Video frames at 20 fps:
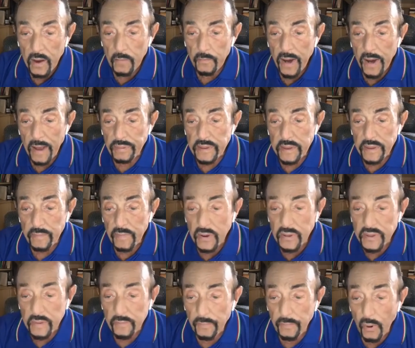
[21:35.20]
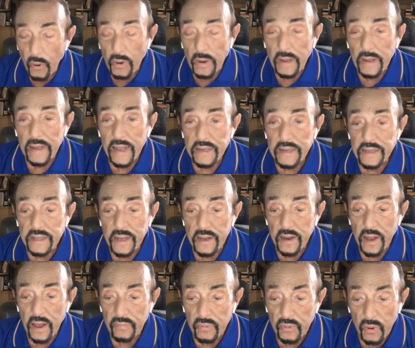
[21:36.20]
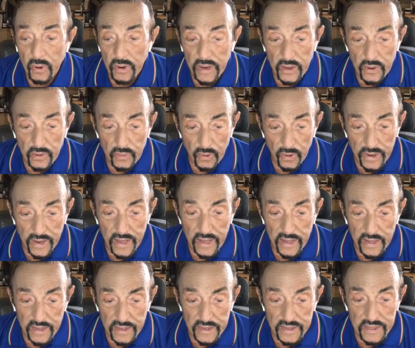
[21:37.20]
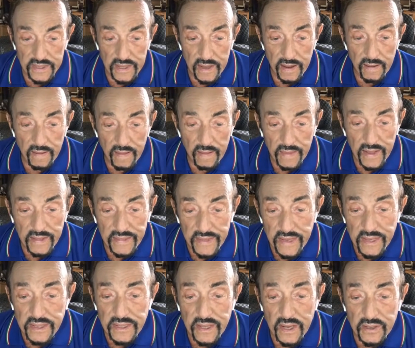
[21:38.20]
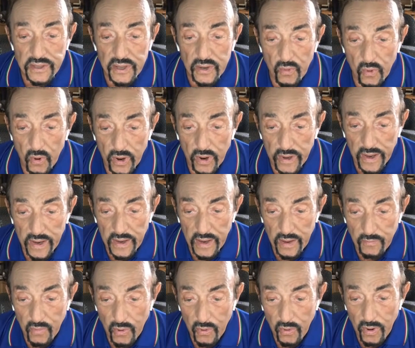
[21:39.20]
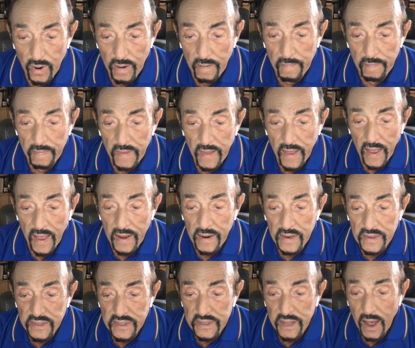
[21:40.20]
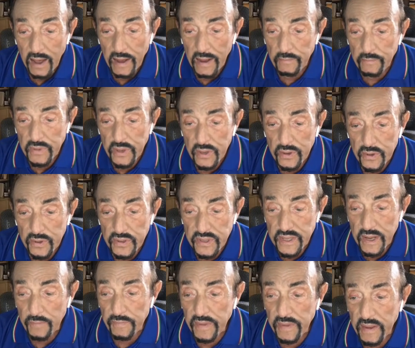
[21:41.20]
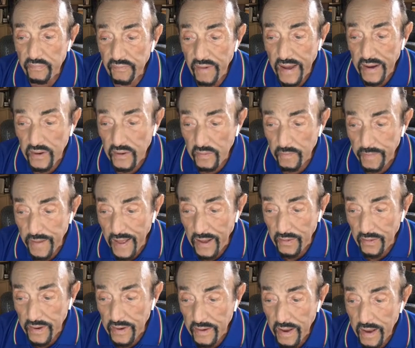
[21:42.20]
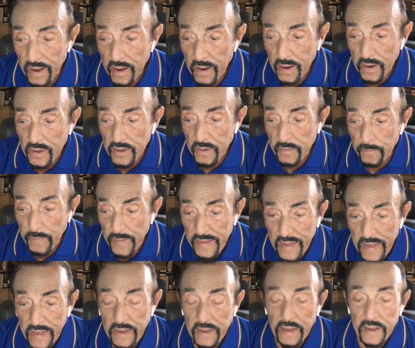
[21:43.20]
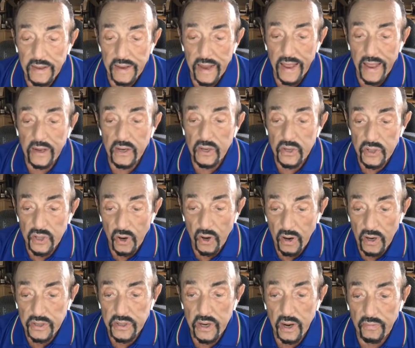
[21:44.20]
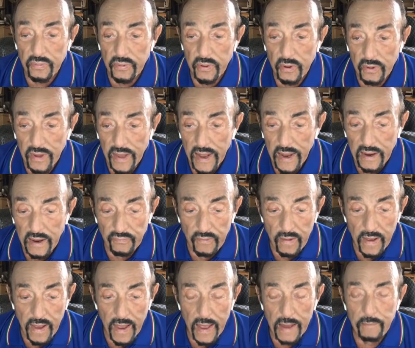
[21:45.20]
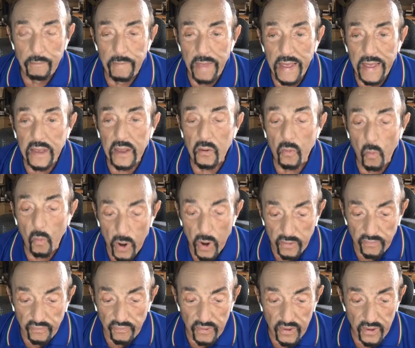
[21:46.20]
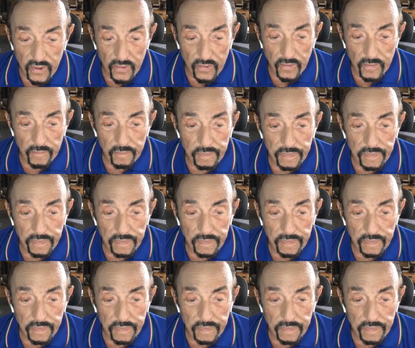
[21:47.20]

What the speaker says: Perhaps the most important lesson of 2020 is that this doesn't work anymore, and it's time to do something vital about it, to begin to take charge of your life and make it work for you.